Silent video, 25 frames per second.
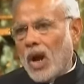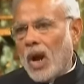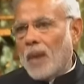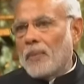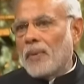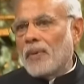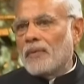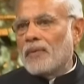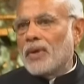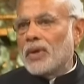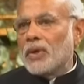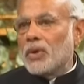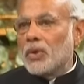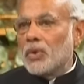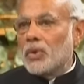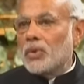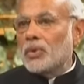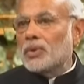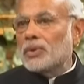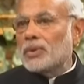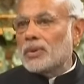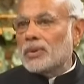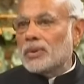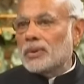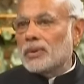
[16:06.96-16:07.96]
of our
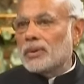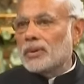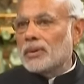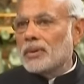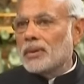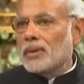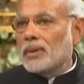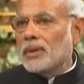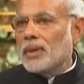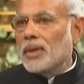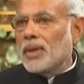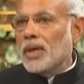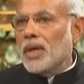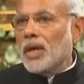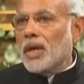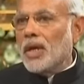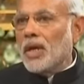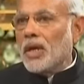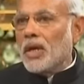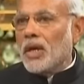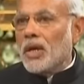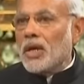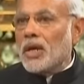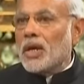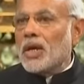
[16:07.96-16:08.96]
youth,
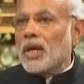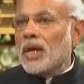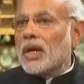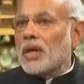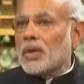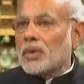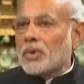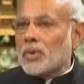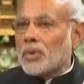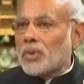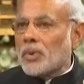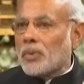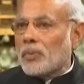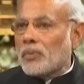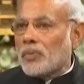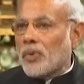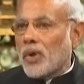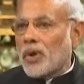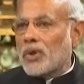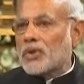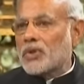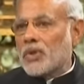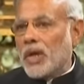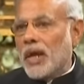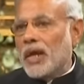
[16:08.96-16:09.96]
eager
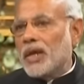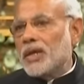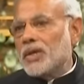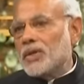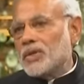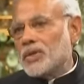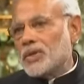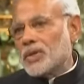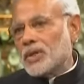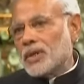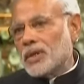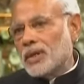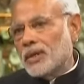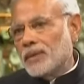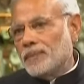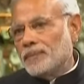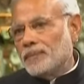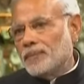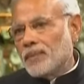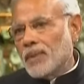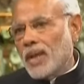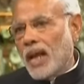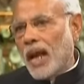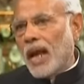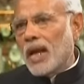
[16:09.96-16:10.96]
for change
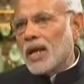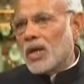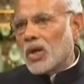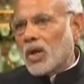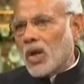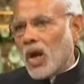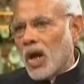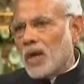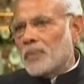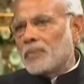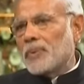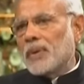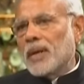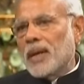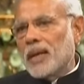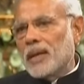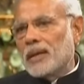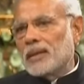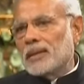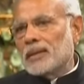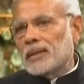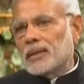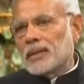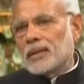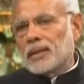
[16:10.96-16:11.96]
and
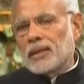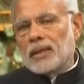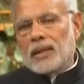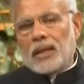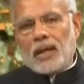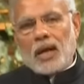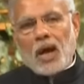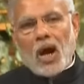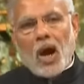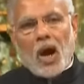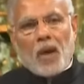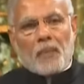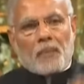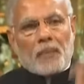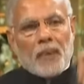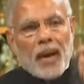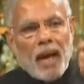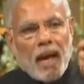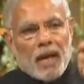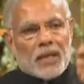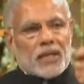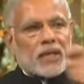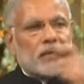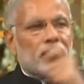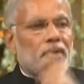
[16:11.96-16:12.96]
confident of
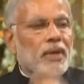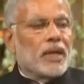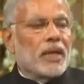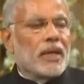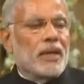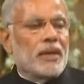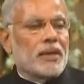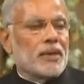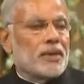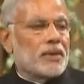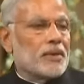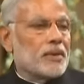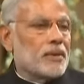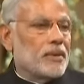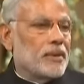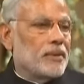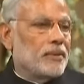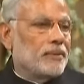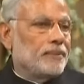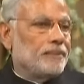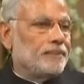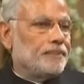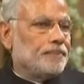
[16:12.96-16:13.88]
achieving it.